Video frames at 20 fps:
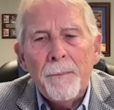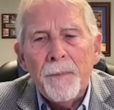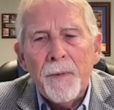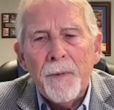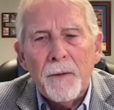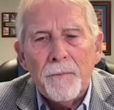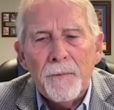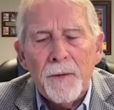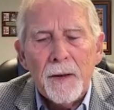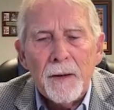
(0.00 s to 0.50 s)

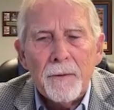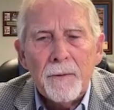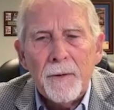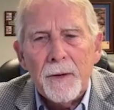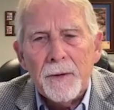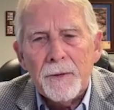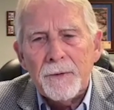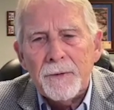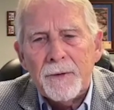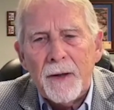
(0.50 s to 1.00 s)

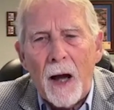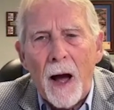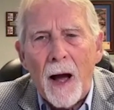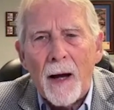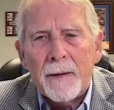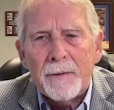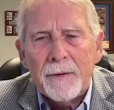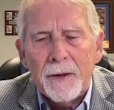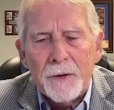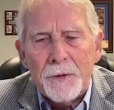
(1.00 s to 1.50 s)
The
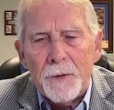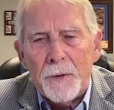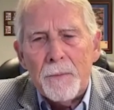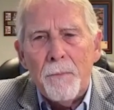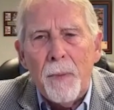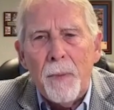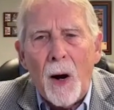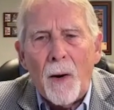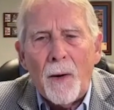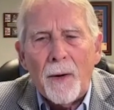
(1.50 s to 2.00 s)
stock that you
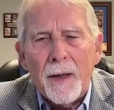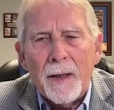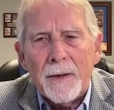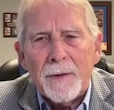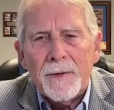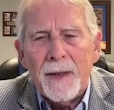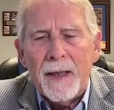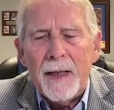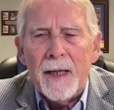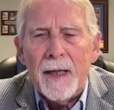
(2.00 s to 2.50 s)
bought at
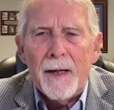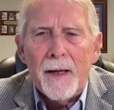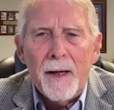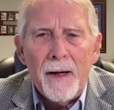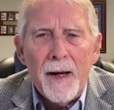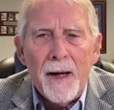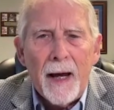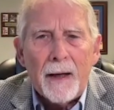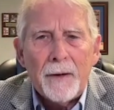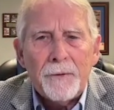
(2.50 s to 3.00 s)
10 and
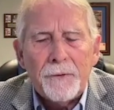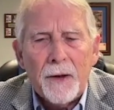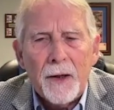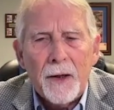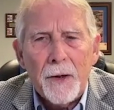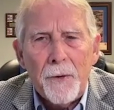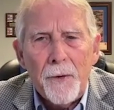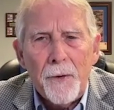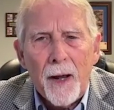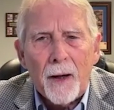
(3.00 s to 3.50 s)
now it's
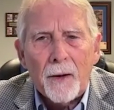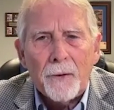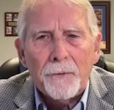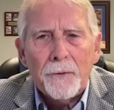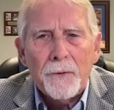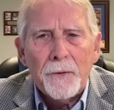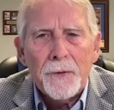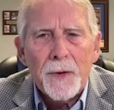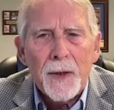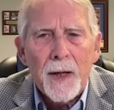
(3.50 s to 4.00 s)

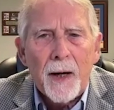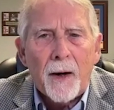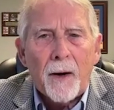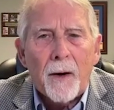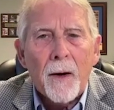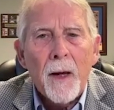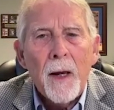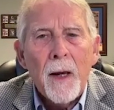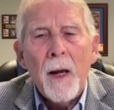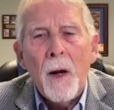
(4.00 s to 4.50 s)
$100 a
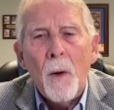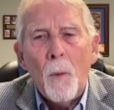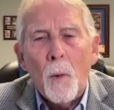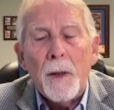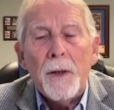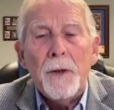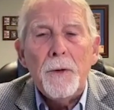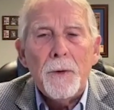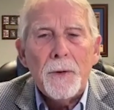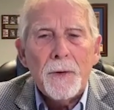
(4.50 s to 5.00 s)
share.
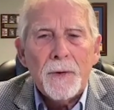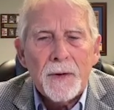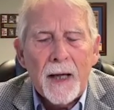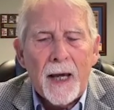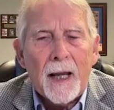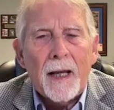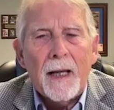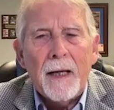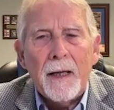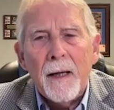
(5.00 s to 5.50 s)
When you
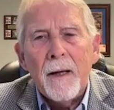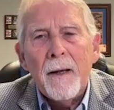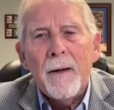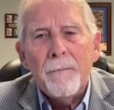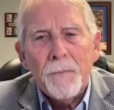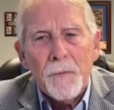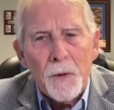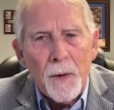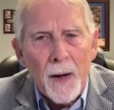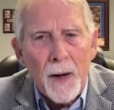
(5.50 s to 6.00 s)
sell it,
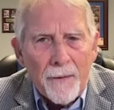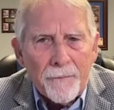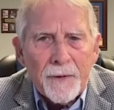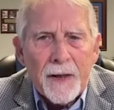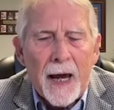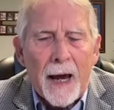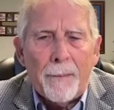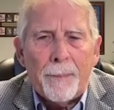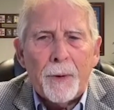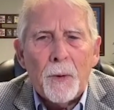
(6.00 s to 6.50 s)
you have
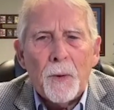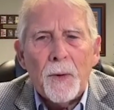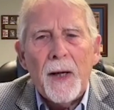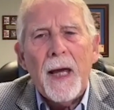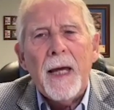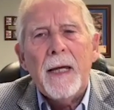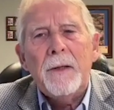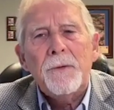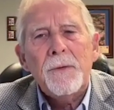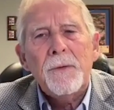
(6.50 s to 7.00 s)
capital
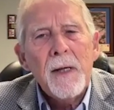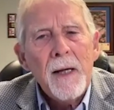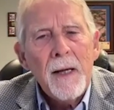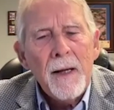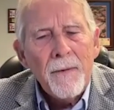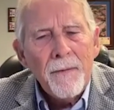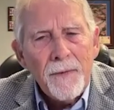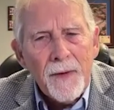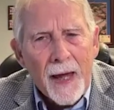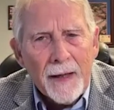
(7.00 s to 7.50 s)
gains.
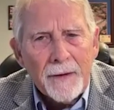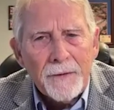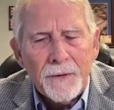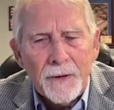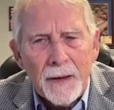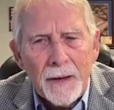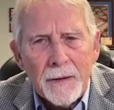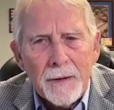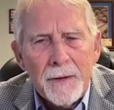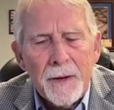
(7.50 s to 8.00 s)
That's
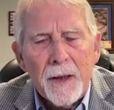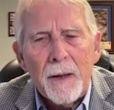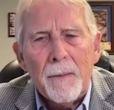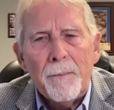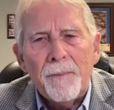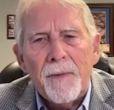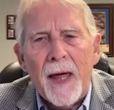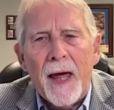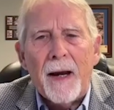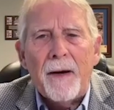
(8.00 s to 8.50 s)

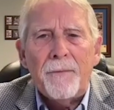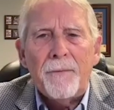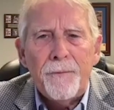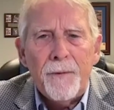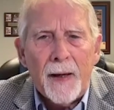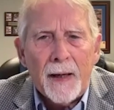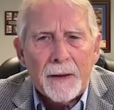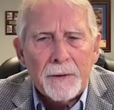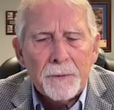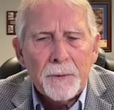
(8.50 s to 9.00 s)
income. That
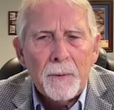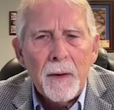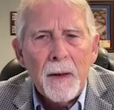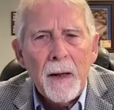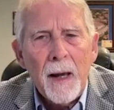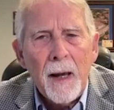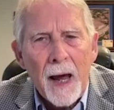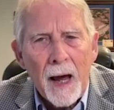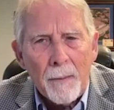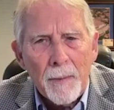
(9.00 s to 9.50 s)
affects
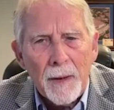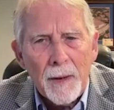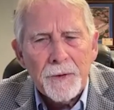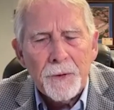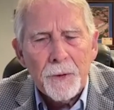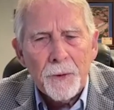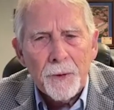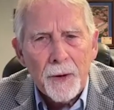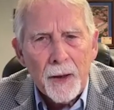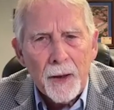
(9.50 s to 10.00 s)
how much
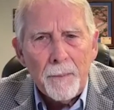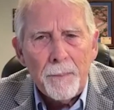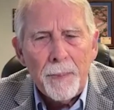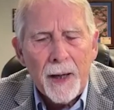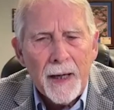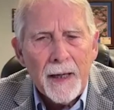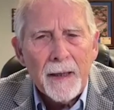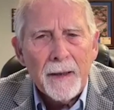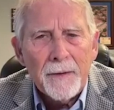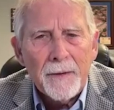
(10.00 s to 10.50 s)
you're going to
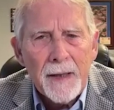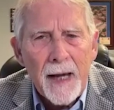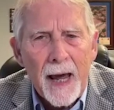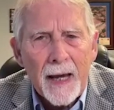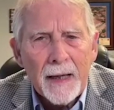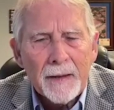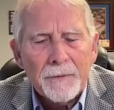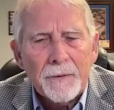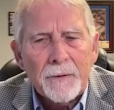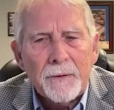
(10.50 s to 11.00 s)
pay in
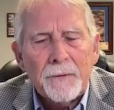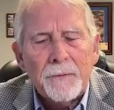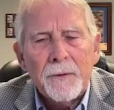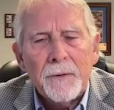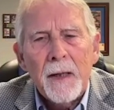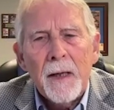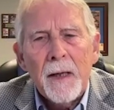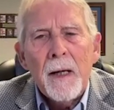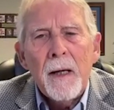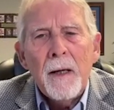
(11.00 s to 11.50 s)
taxes.
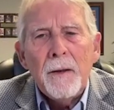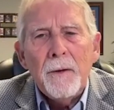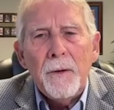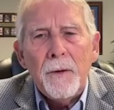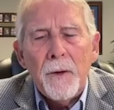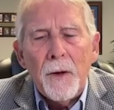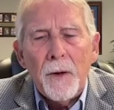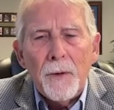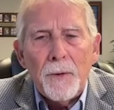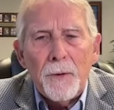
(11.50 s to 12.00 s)

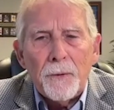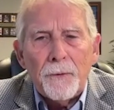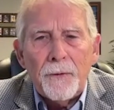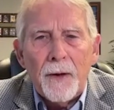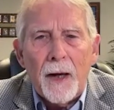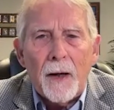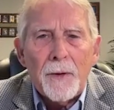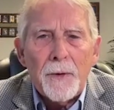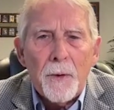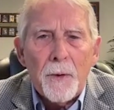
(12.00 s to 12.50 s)
You
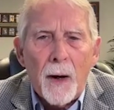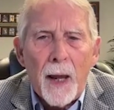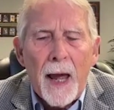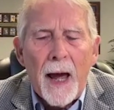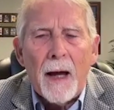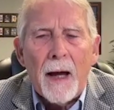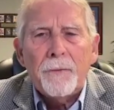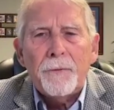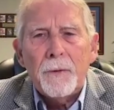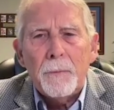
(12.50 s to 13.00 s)
sell your
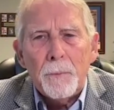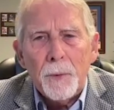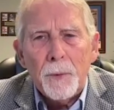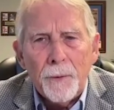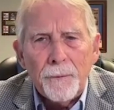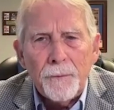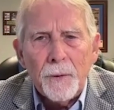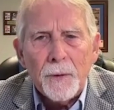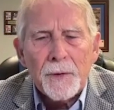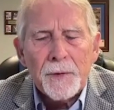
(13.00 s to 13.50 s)
house and
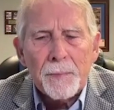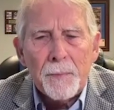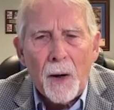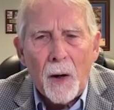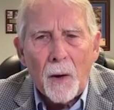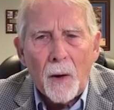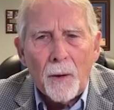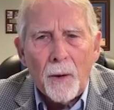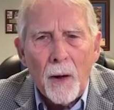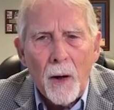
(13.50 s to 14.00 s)
move to a
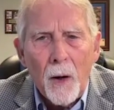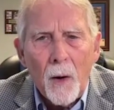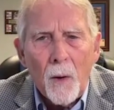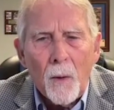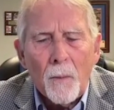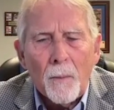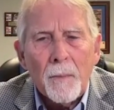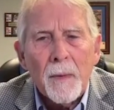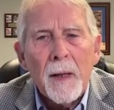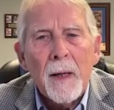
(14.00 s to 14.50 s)
smaller
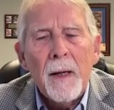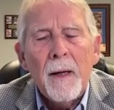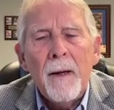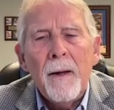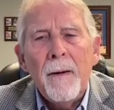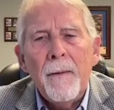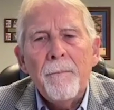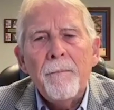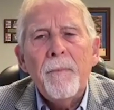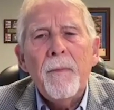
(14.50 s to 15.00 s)
home.
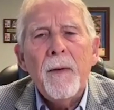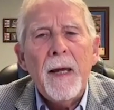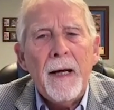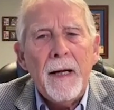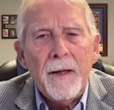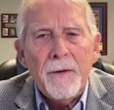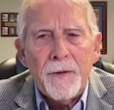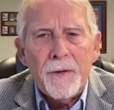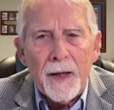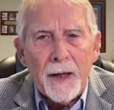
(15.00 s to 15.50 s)

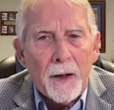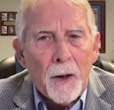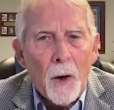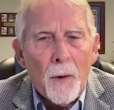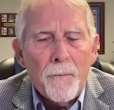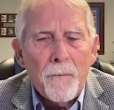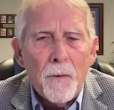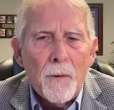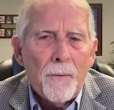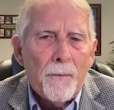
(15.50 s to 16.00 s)
Anything
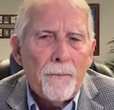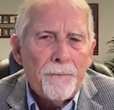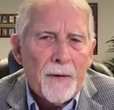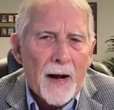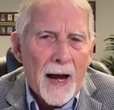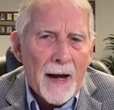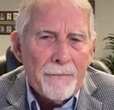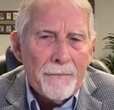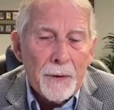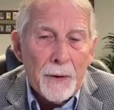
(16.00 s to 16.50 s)
over
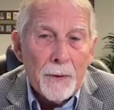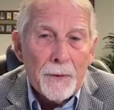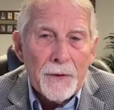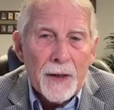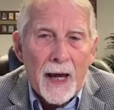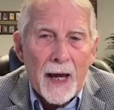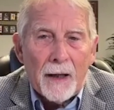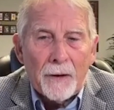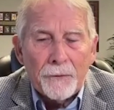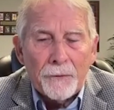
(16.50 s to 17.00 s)

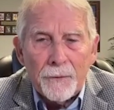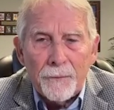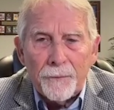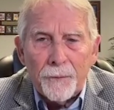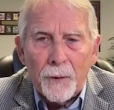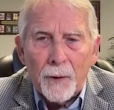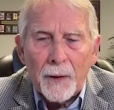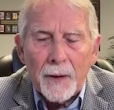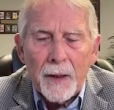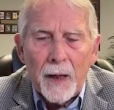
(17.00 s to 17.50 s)
500,000
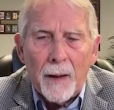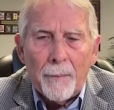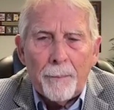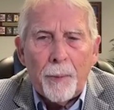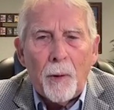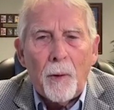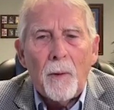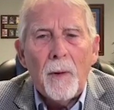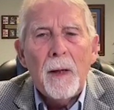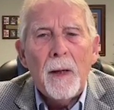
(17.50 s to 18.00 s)
for a
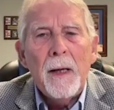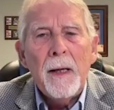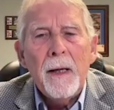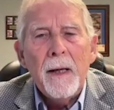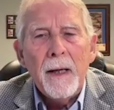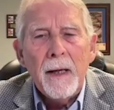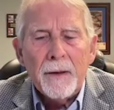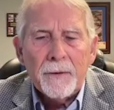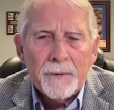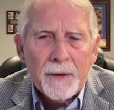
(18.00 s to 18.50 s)
couple
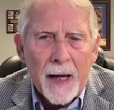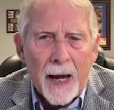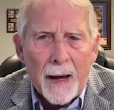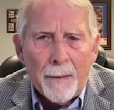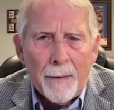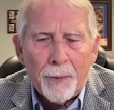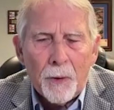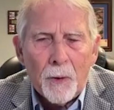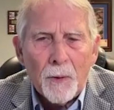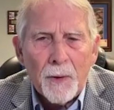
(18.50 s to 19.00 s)
is
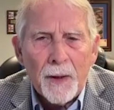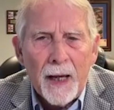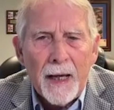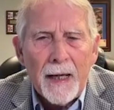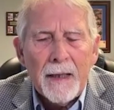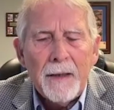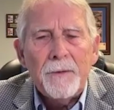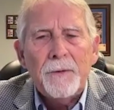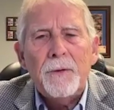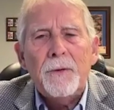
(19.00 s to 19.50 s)
capital
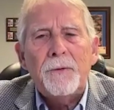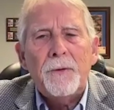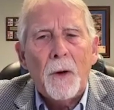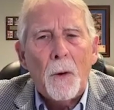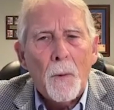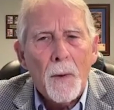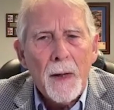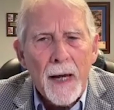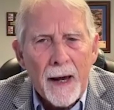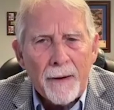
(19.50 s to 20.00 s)
gains. And so
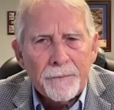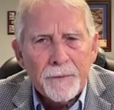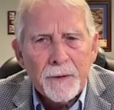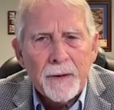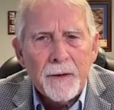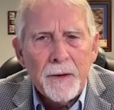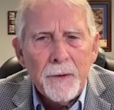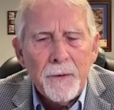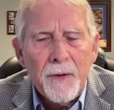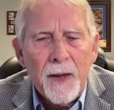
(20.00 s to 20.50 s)
we have to
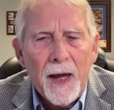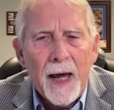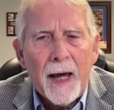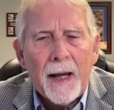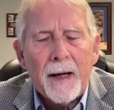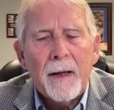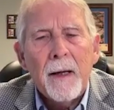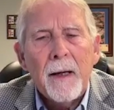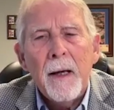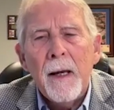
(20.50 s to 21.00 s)
do
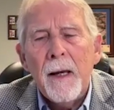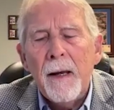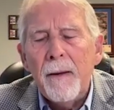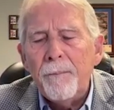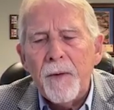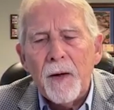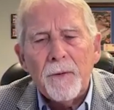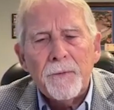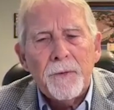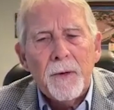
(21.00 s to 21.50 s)
that.
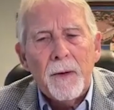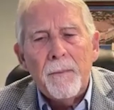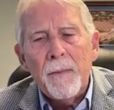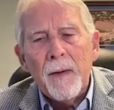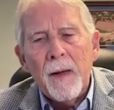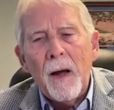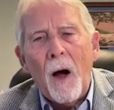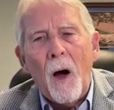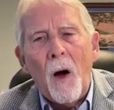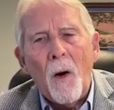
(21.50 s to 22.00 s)
There's
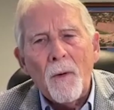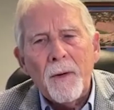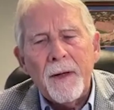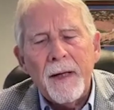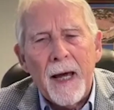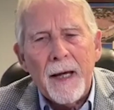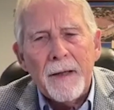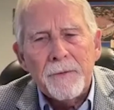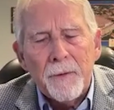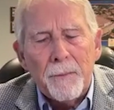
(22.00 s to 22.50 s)
all
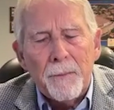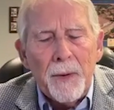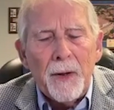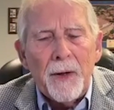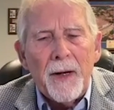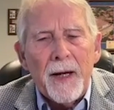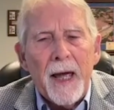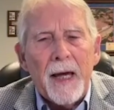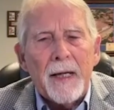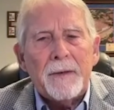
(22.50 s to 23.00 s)
kinds of
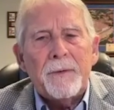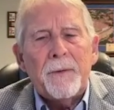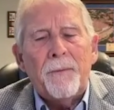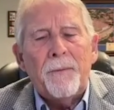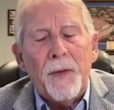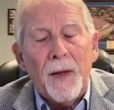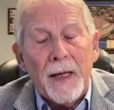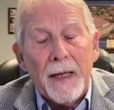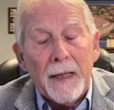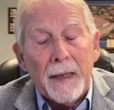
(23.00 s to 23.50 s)
myriads of
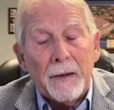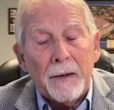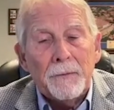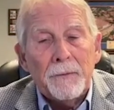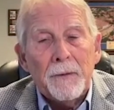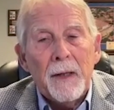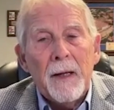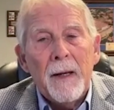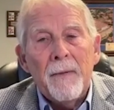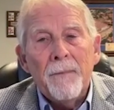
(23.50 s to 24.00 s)
things
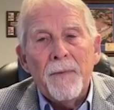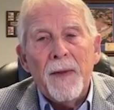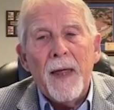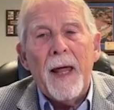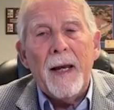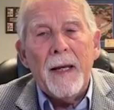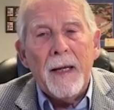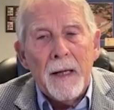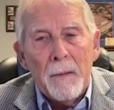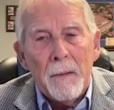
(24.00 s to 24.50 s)

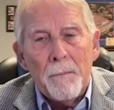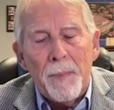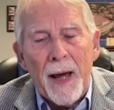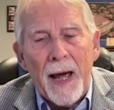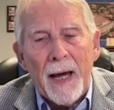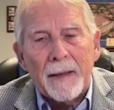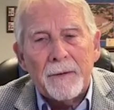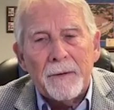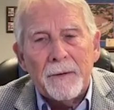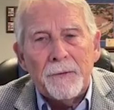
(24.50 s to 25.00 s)
that
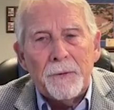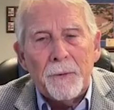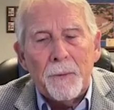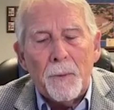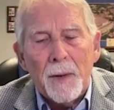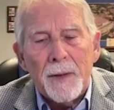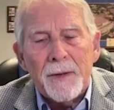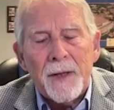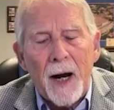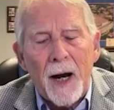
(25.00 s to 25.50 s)
impact us in
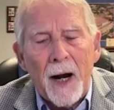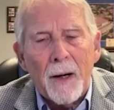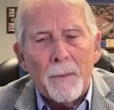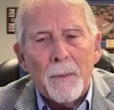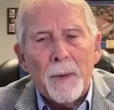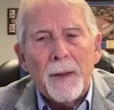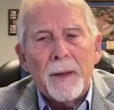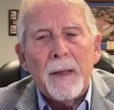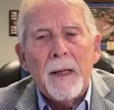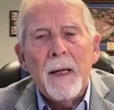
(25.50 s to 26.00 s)

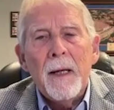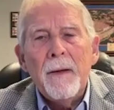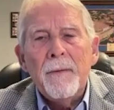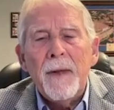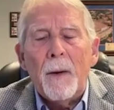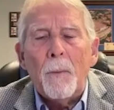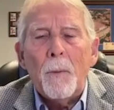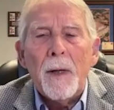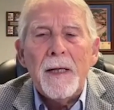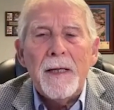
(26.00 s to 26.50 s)
retirement
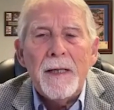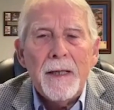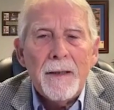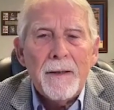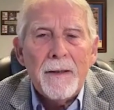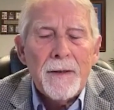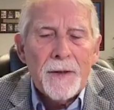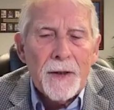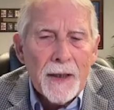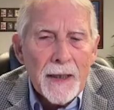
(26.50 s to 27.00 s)
that we
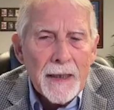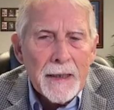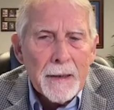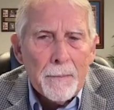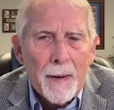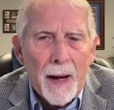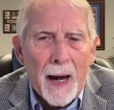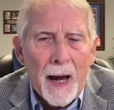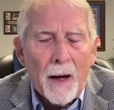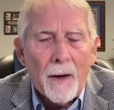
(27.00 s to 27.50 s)
didn't think
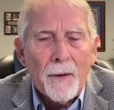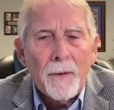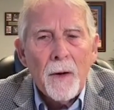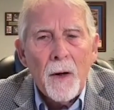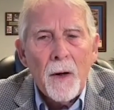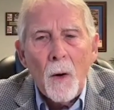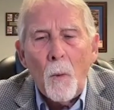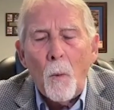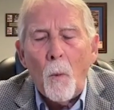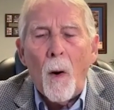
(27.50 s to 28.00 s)
about
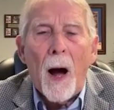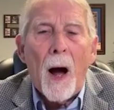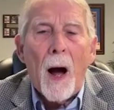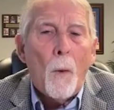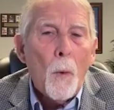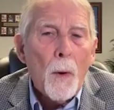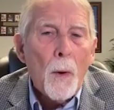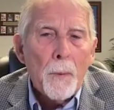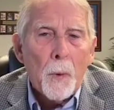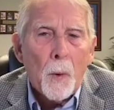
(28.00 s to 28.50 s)
while
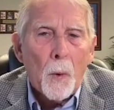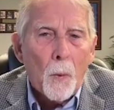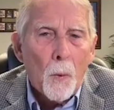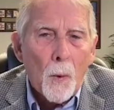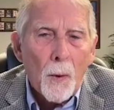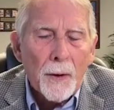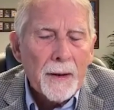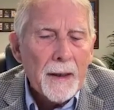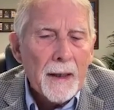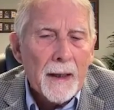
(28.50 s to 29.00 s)
we were
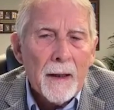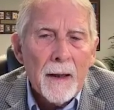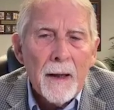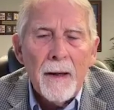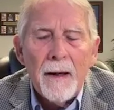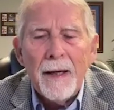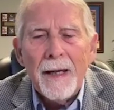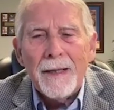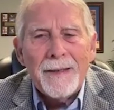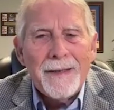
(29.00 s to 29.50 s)
working.
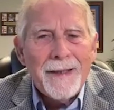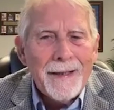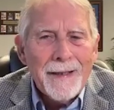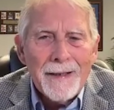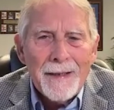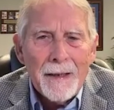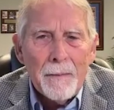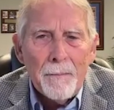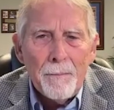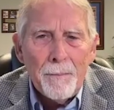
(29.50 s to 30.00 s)
It
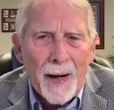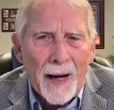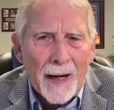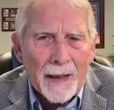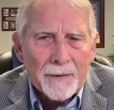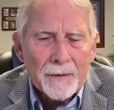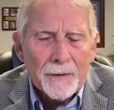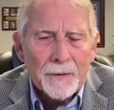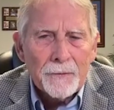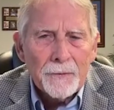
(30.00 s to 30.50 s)
didn't
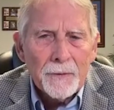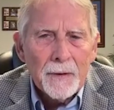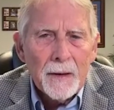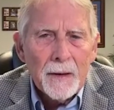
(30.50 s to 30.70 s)
impact us.